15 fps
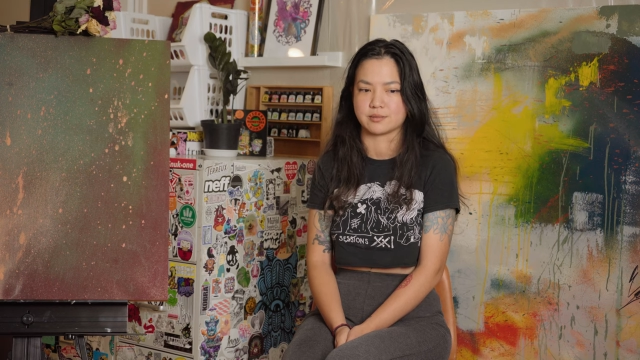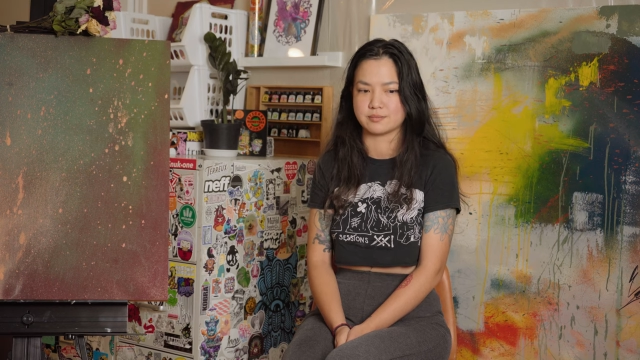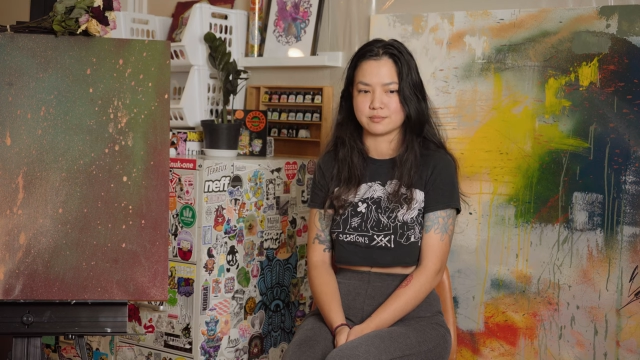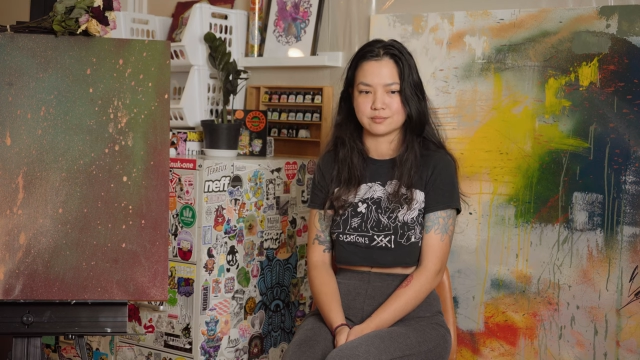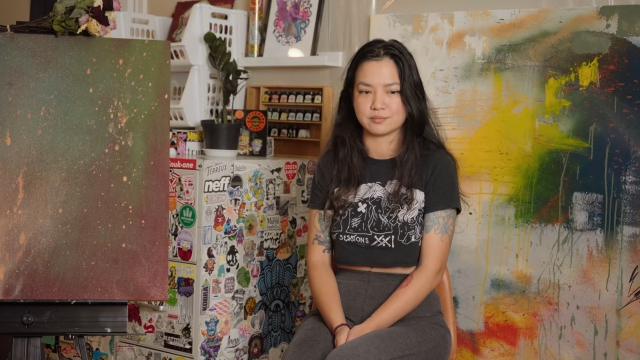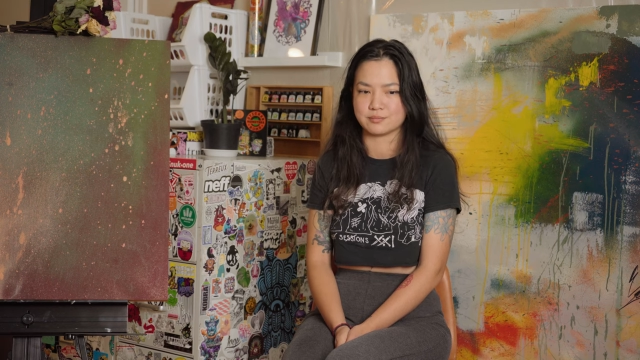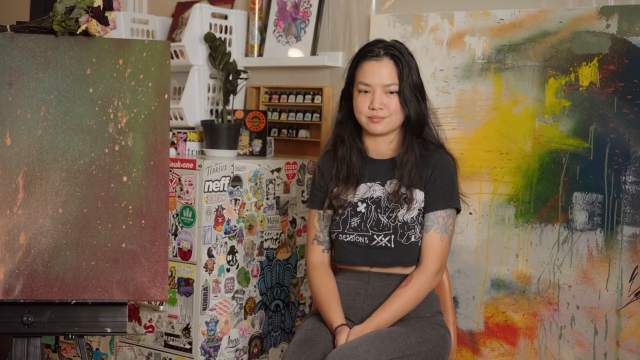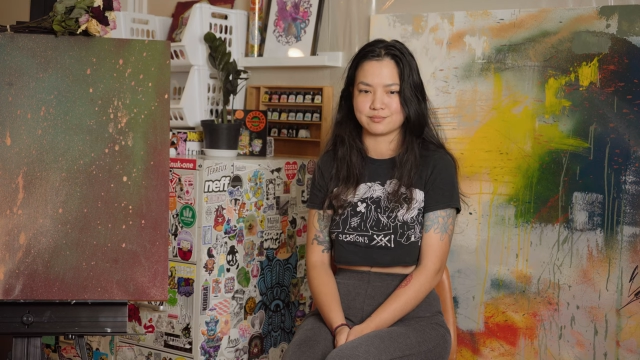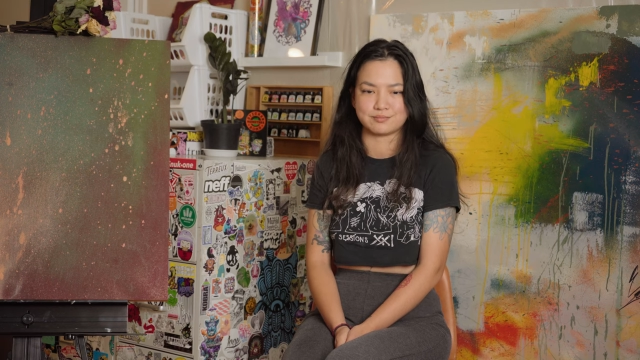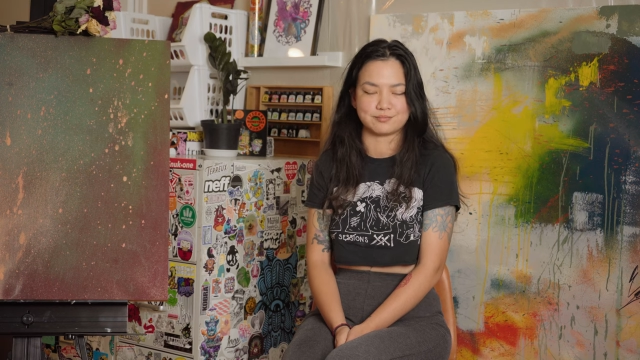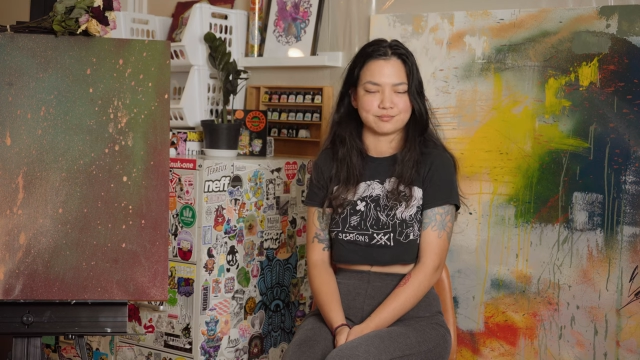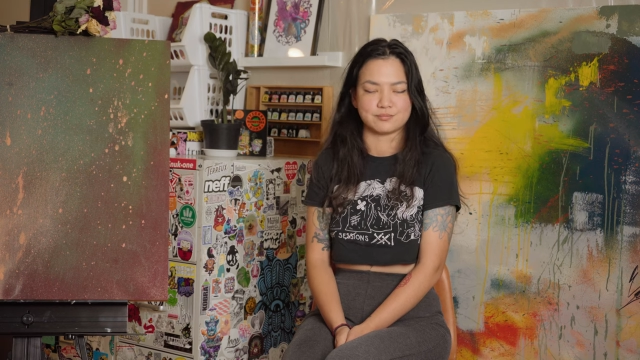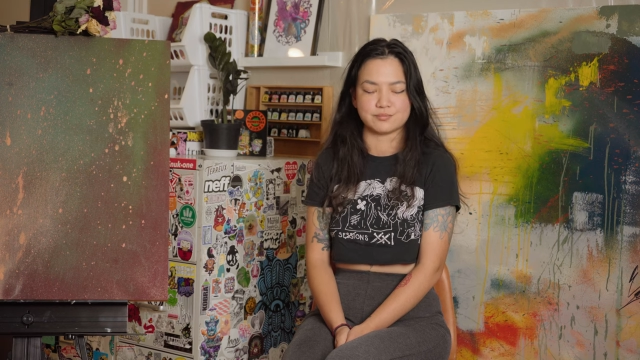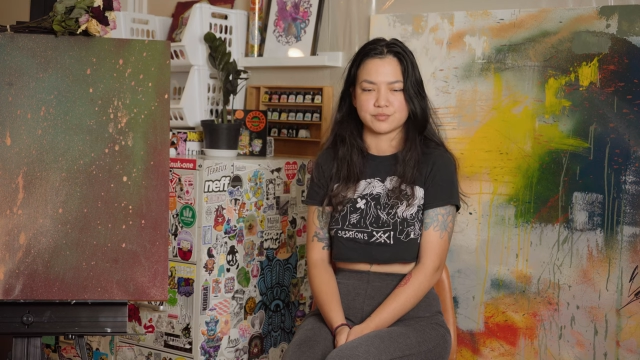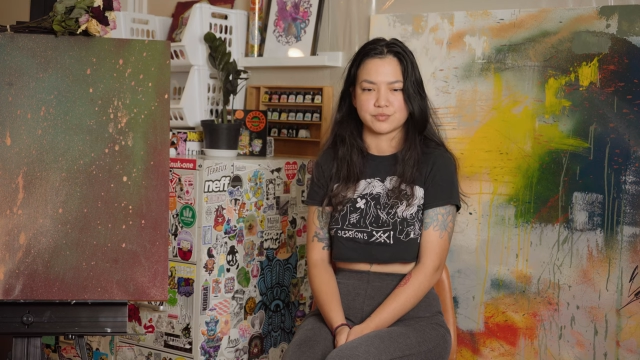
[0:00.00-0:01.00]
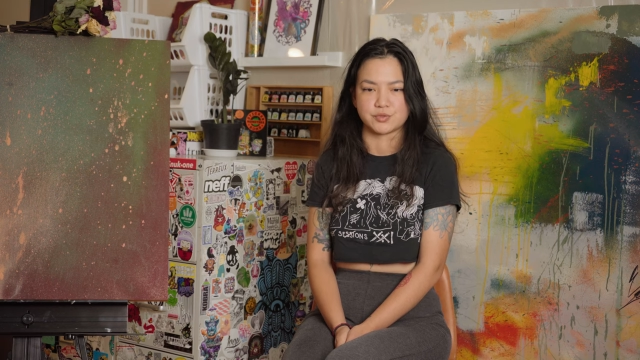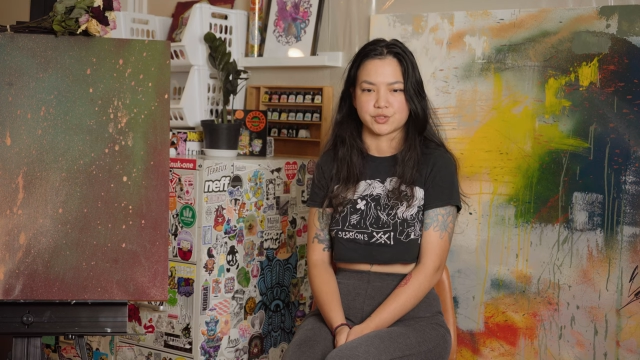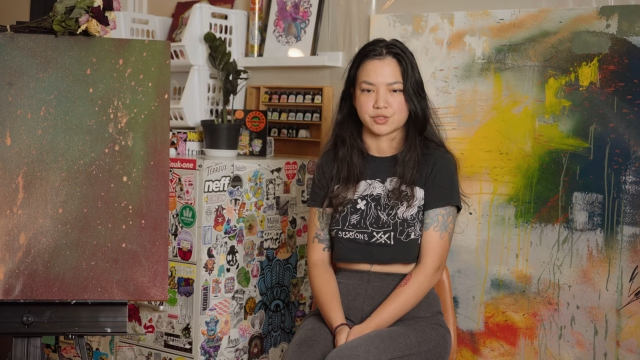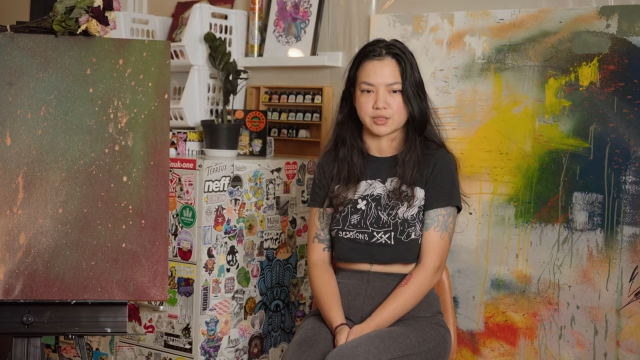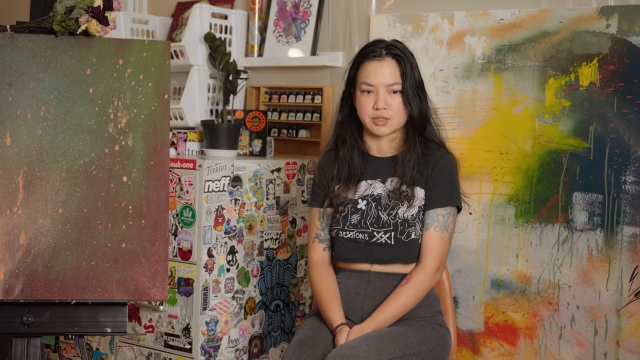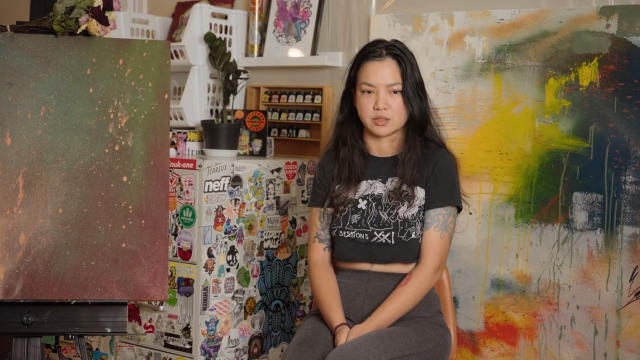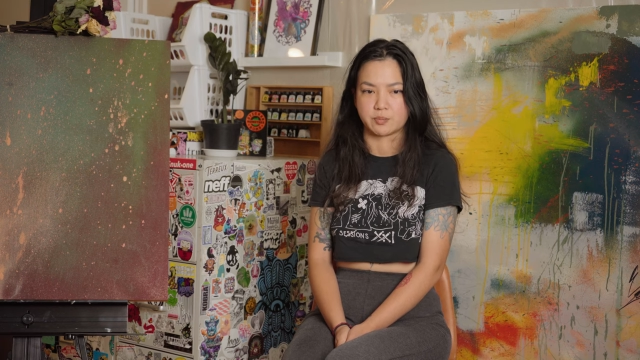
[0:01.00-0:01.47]

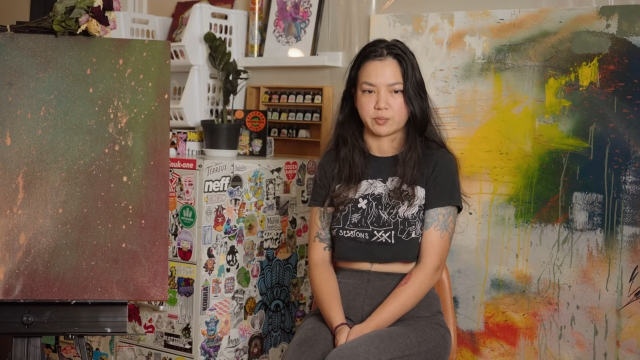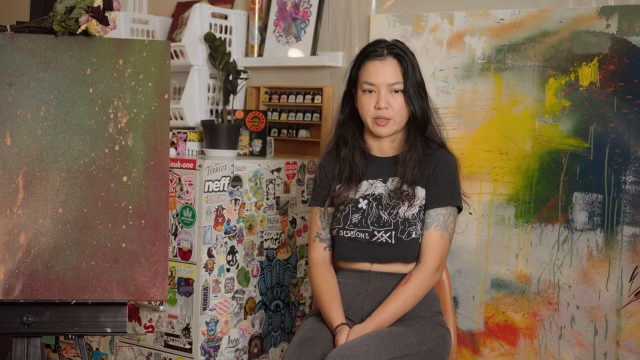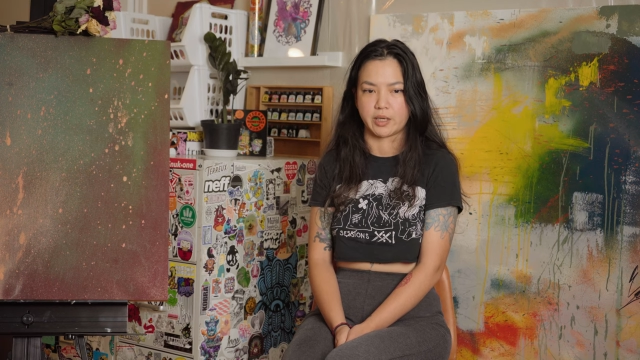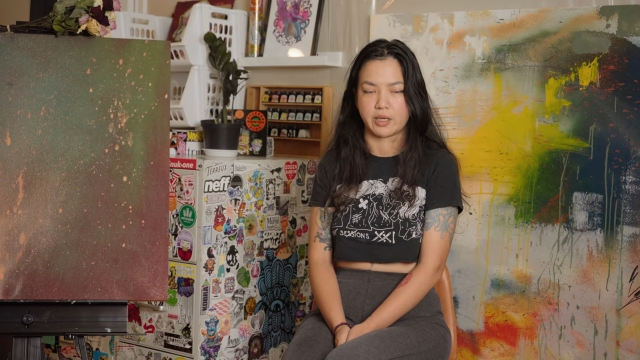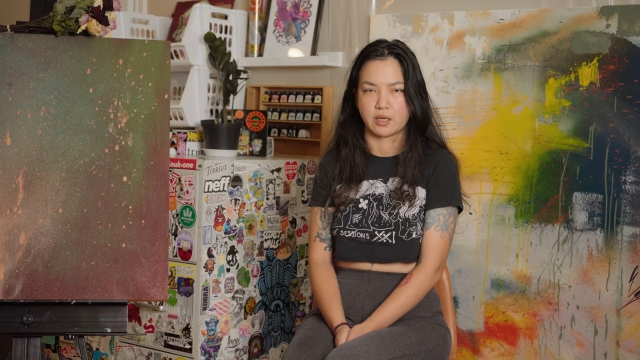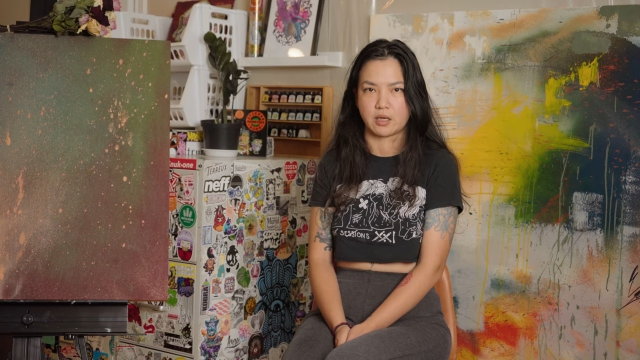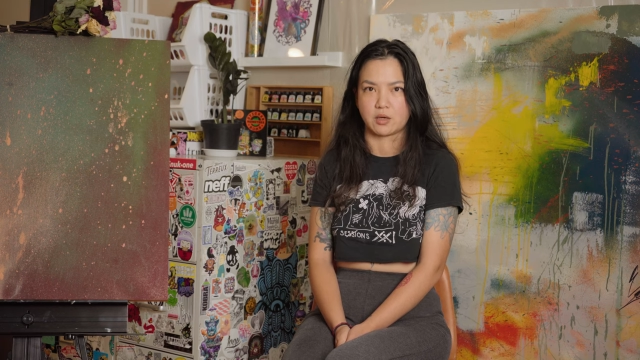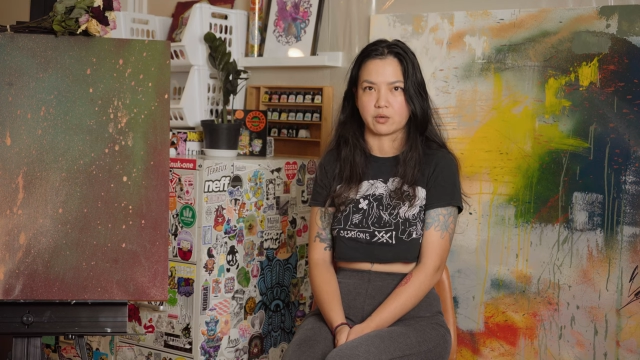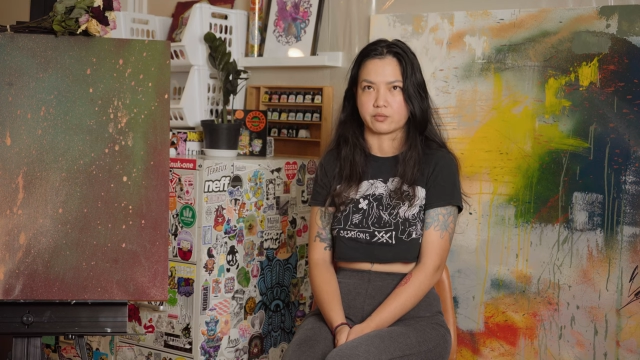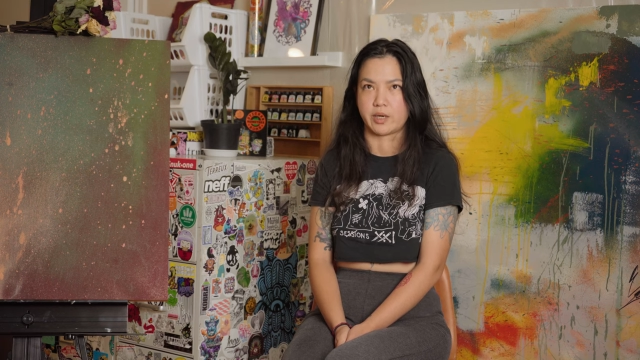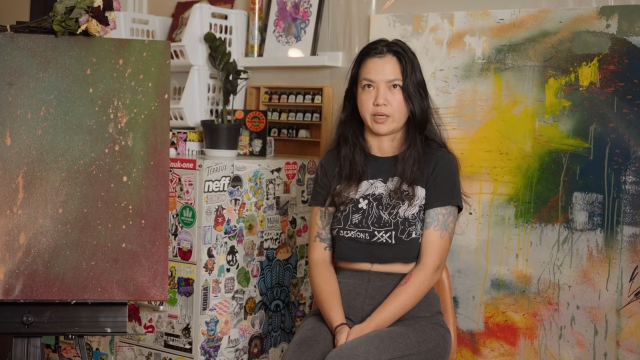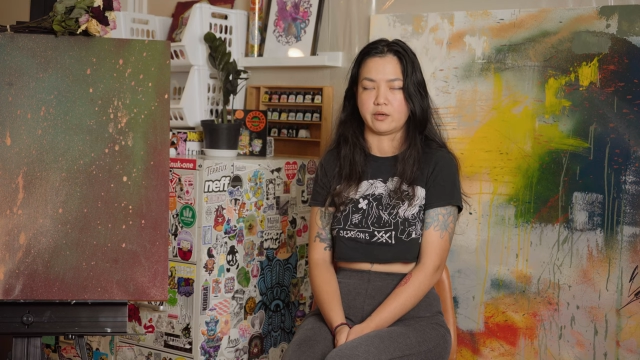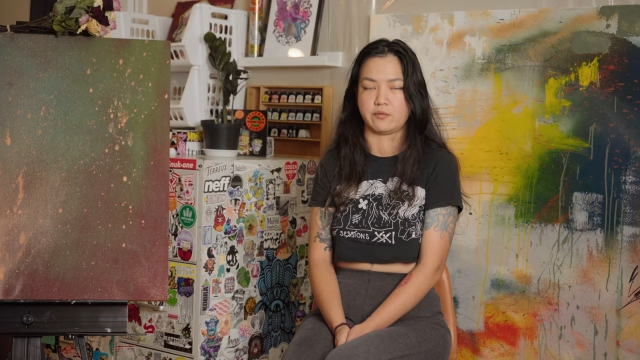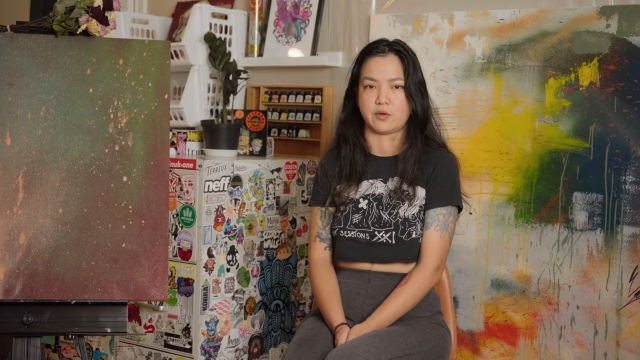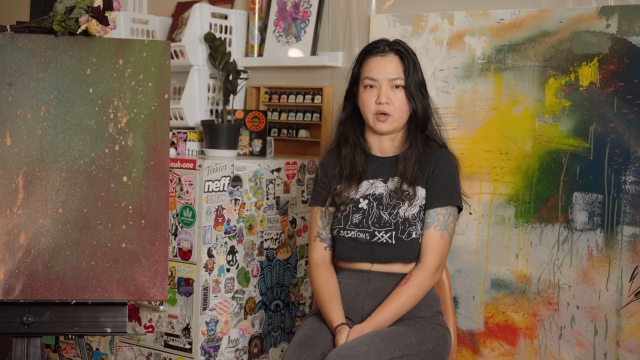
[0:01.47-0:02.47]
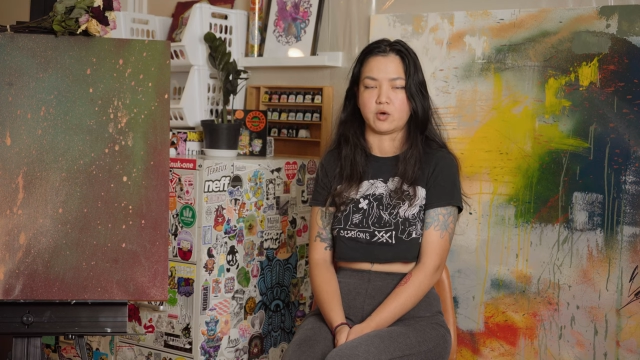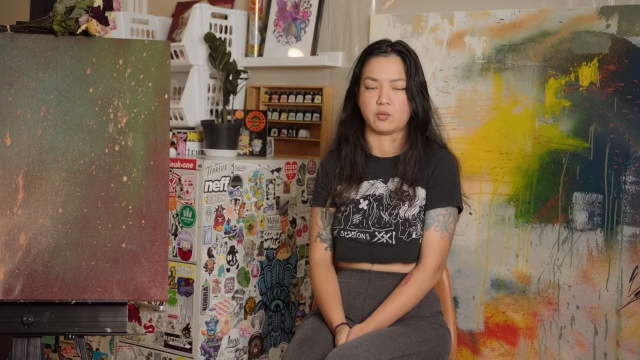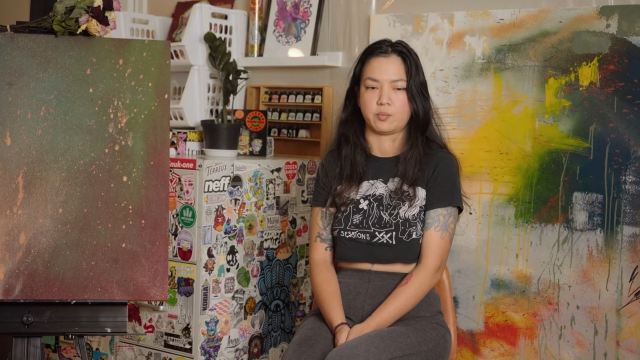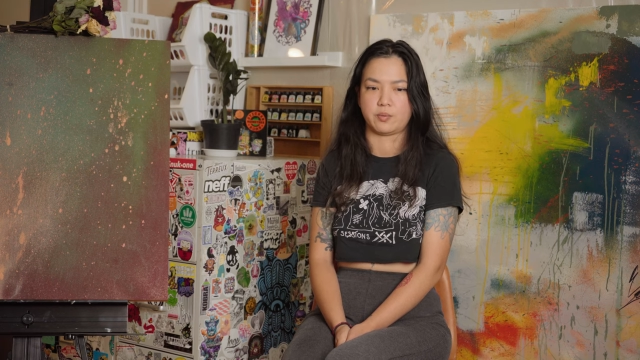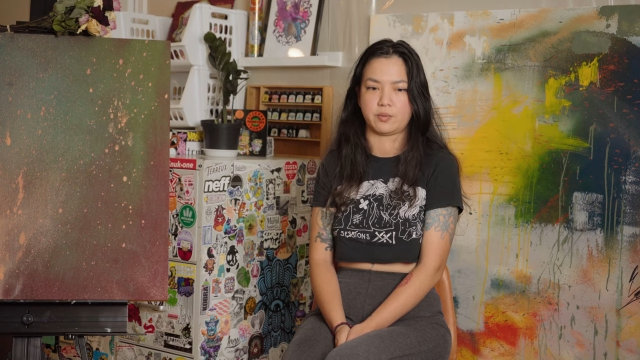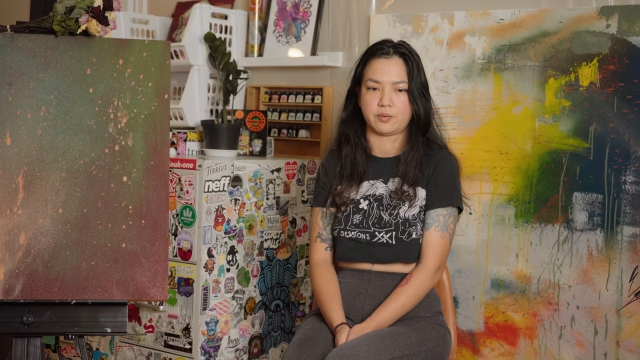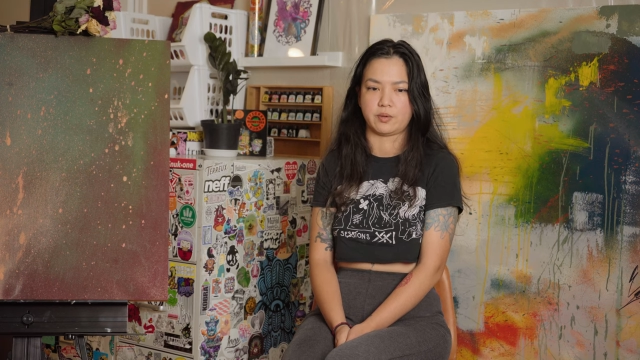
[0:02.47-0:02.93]
to bring a ray of
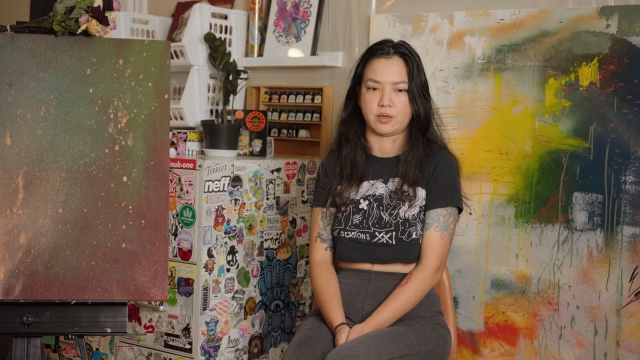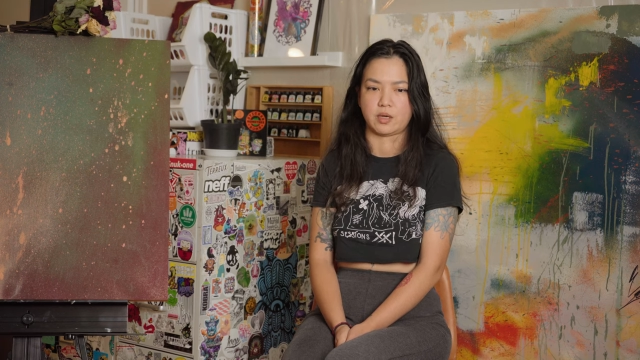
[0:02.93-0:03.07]
hope.